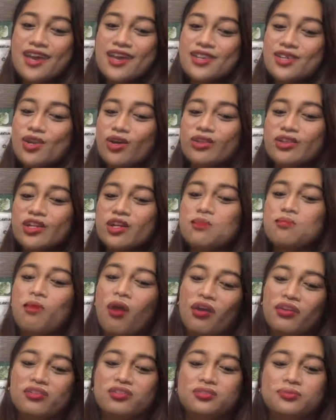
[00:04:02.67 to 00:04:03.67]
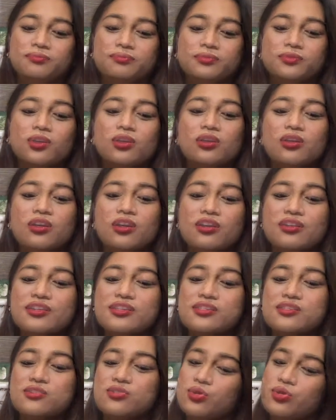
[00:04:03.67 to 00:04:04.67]
Nuclear model.
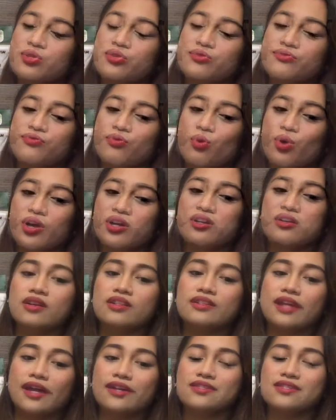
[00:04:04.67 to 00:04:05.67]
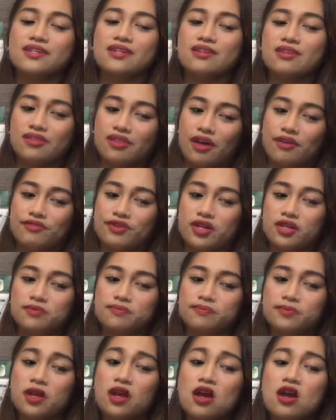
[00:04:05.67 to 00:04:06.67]
Ernest Rutherford, 1911.
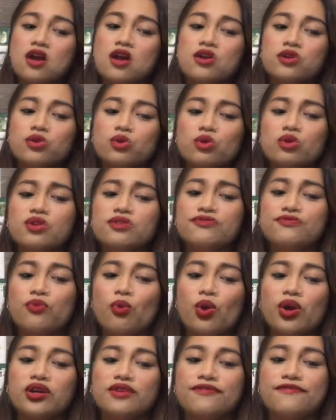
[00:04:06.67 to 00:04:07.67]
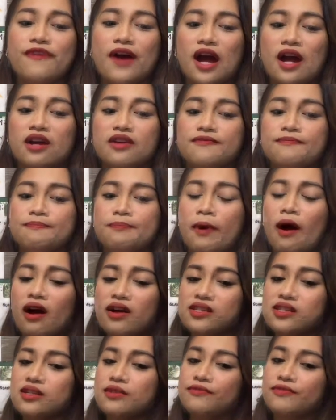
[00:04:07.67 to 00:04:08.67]
Rutherford fired
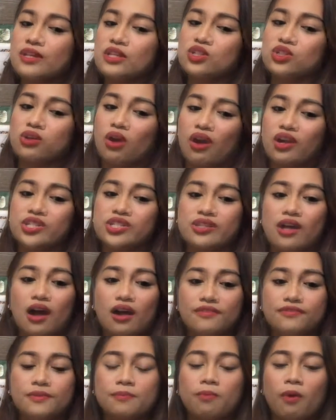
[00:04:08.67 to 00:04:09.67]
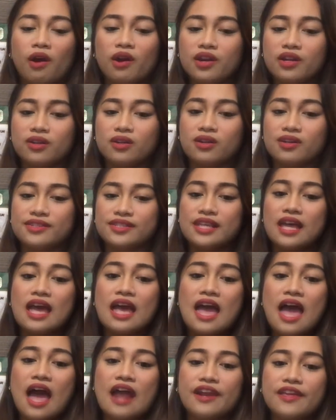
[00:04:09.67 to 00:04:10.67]
positively charged alpha particles
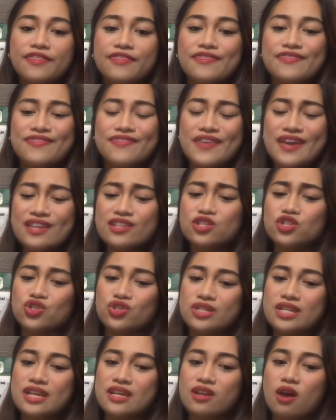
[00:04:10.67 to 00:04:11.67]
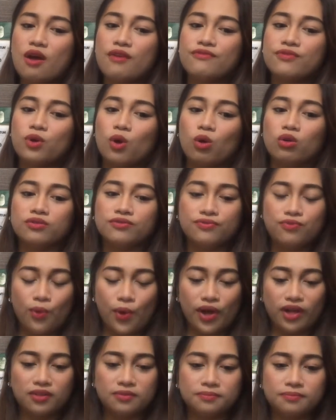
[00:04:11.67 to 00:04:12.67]
at a thin sheet of gold
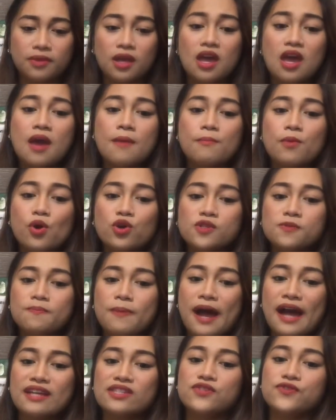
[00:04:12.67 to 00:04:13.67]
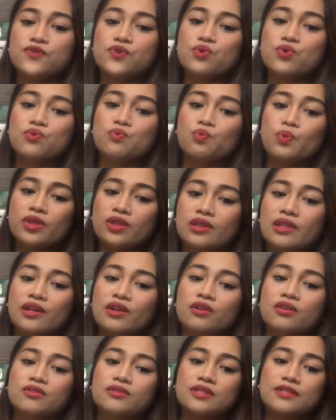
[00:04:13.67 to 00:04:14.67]
foil. Most passed through with
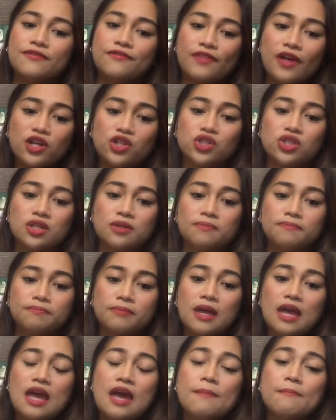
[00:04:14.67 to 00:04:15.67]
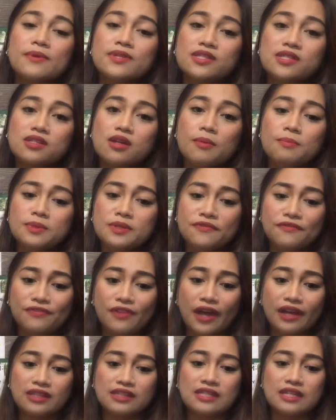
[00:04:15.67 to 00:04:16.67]
little deflection, but some
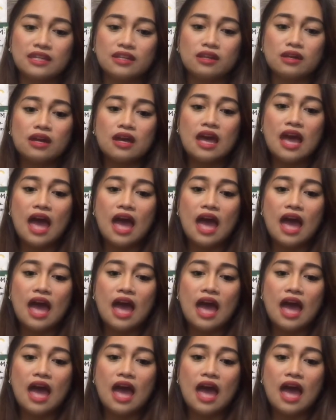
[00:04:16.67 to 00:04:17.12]
deflected